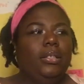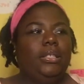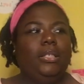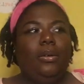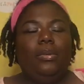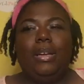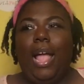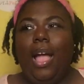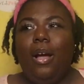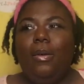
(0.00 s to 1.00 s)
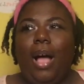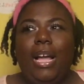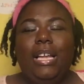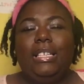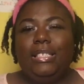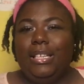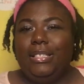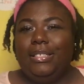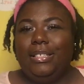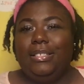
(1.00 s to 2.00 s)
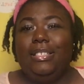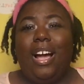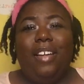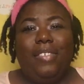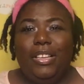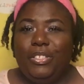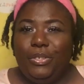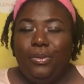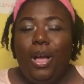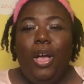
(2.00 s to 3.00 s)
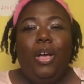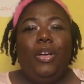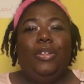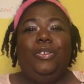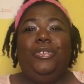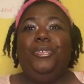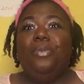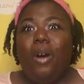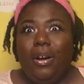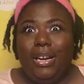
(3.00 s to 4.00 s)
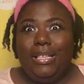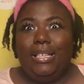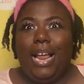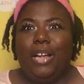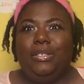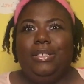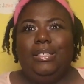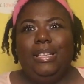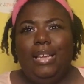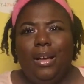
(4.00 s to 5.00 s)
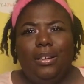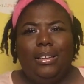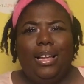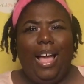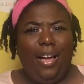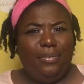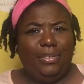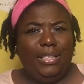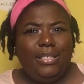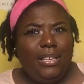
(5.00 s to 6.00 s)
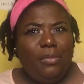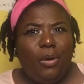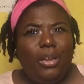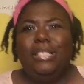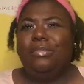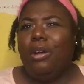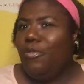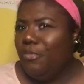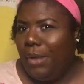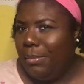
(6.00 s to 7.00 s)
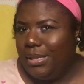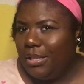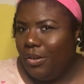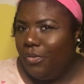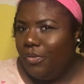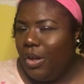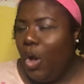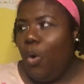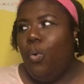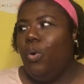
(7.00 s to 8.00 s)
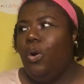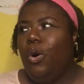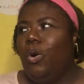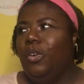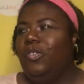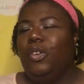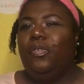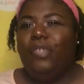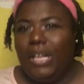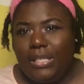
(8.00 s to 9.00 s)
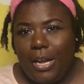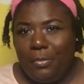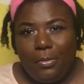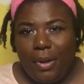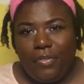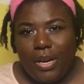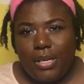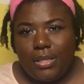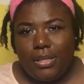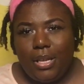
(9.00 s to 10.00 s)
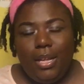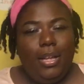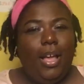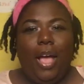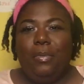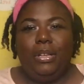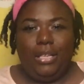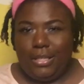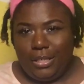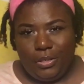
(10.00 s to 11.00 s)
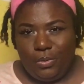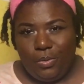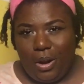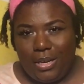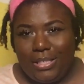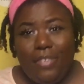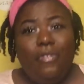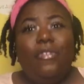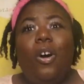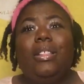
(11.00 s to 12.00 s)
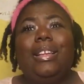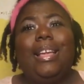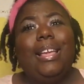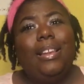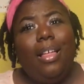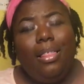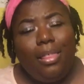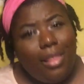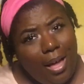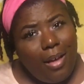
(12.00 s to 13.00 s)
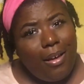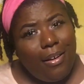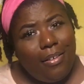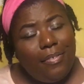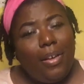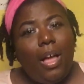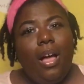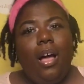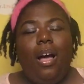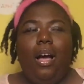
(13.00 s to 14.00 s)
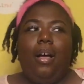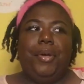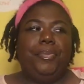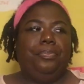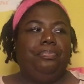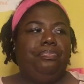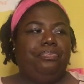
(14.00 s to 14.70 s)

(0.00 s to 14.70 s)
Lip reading: So now I get a chance to dive into new artists and actually sit down and like have listening parties in my room by myself or on FaceTime with my friends, and we're listening to new artists and falling in love. And